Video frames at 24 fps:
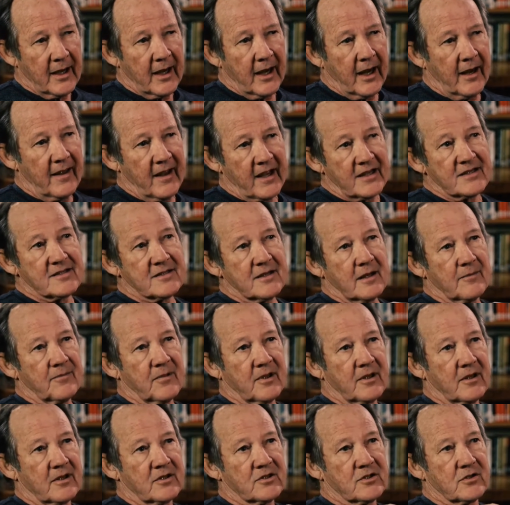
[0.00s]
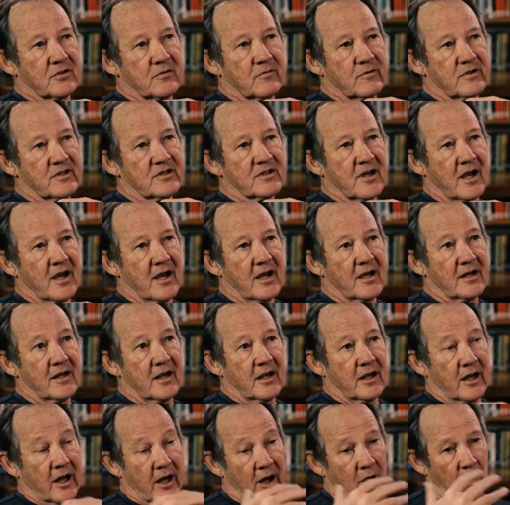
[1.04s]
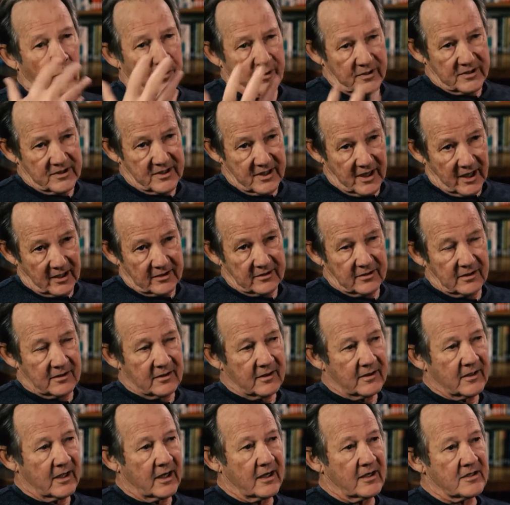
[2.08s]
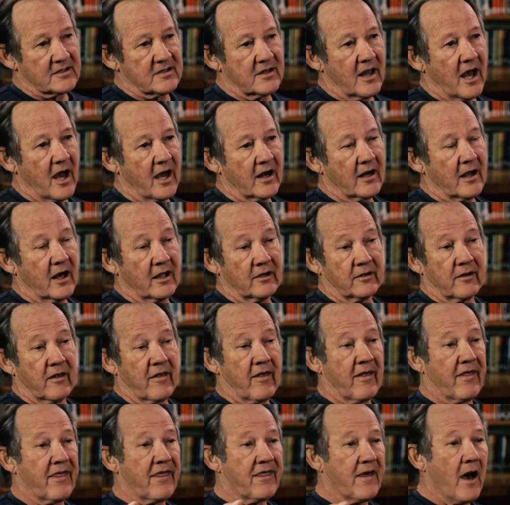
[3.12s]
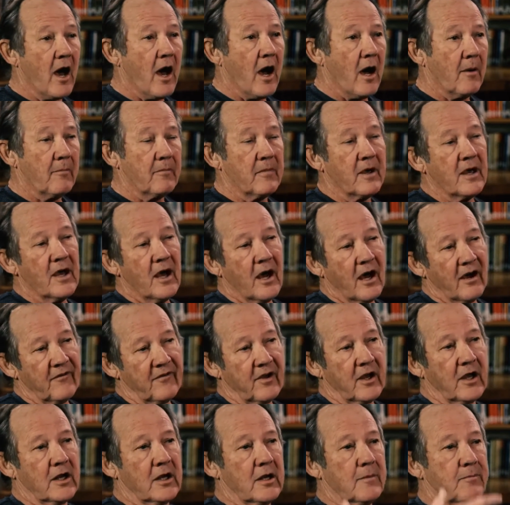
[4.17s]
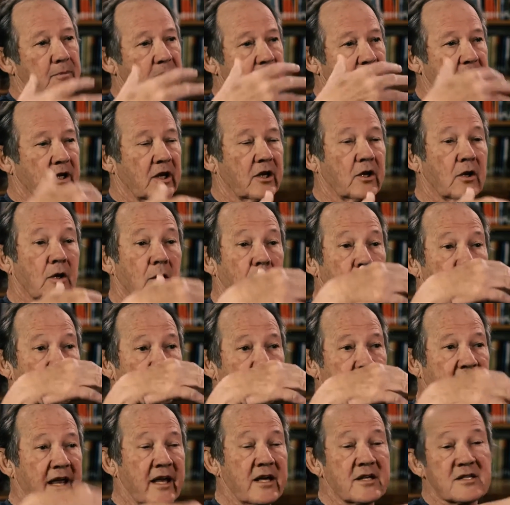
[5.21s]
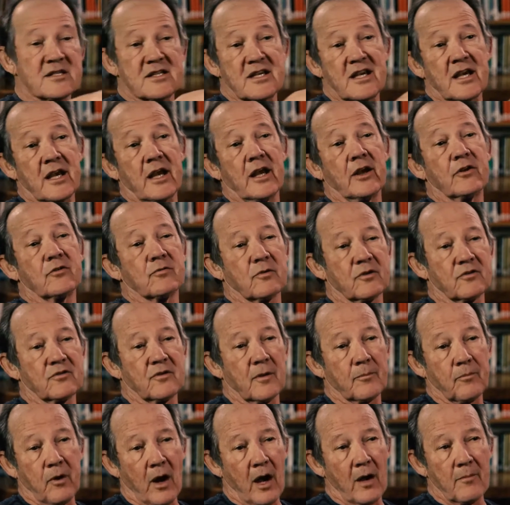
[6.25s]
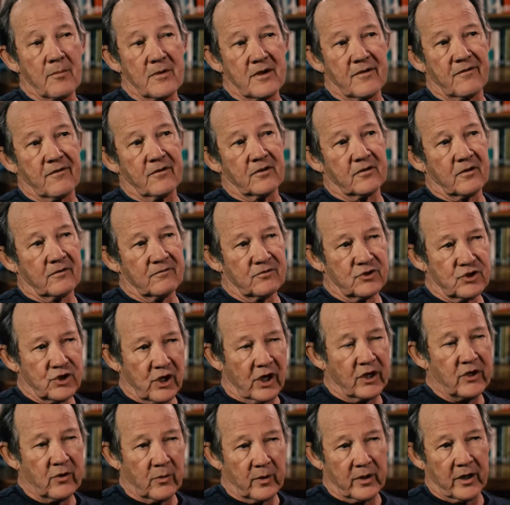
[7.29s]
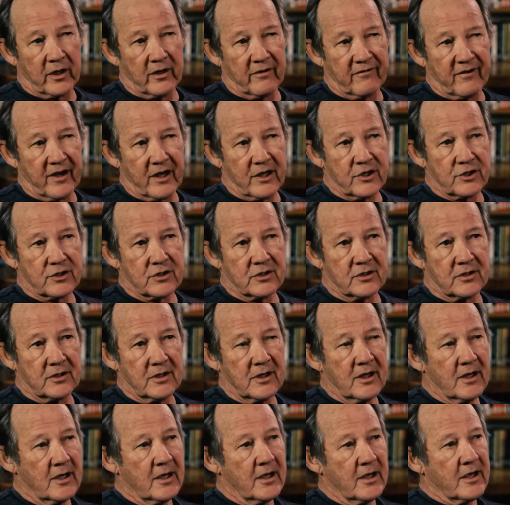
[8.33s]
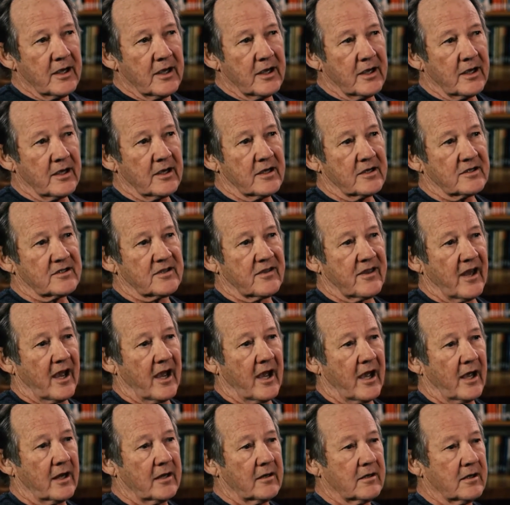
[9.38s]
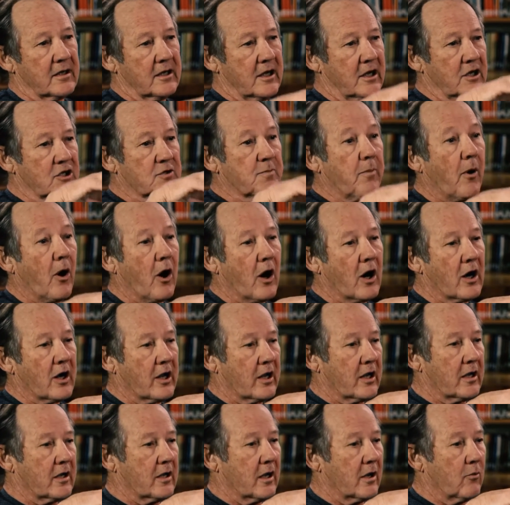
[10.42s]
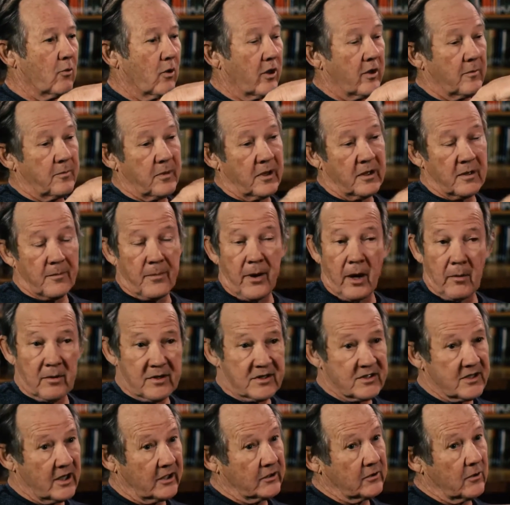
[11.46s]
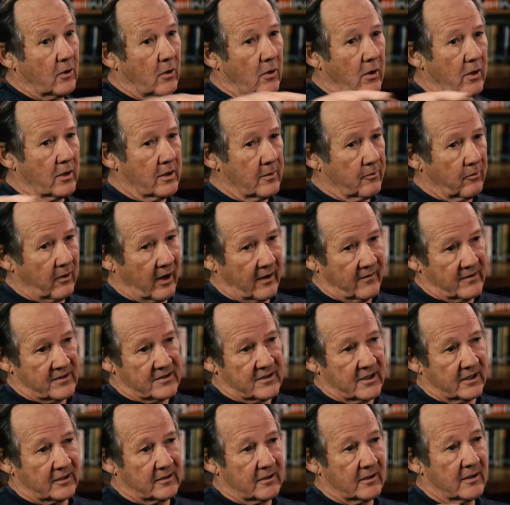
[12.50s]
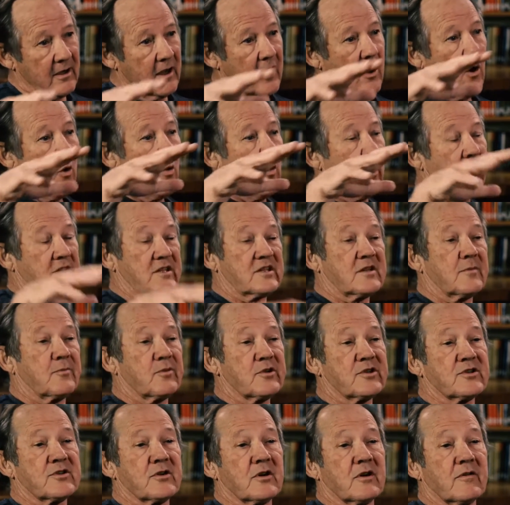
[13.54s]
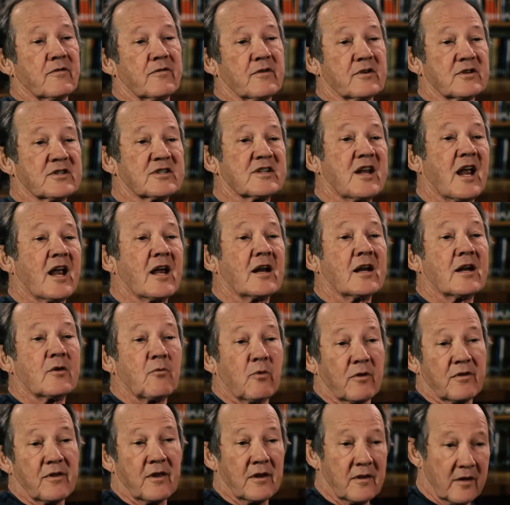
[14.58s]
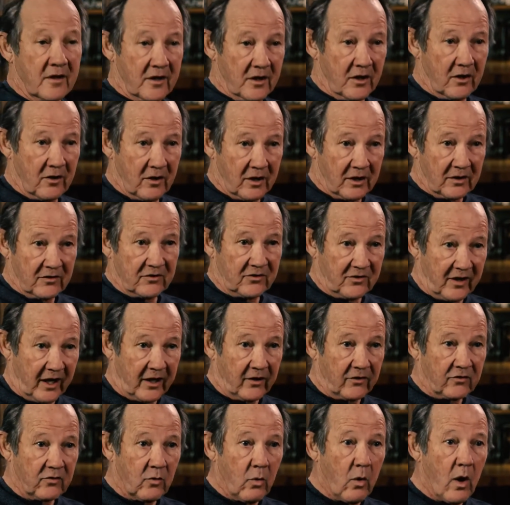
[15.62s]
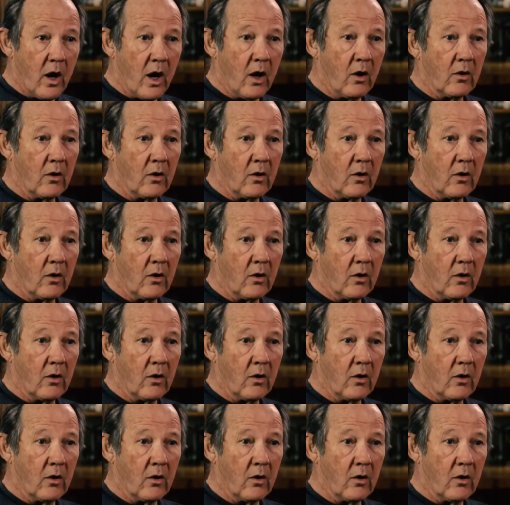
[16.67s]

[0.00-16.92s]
And that's something that should reside in an open sector that is not under the thumb of any particular legacy interest. The problem of genuine innovation is that each party, whether it be in the public sector or the private sector, wants to preserve their standing within the current status quo.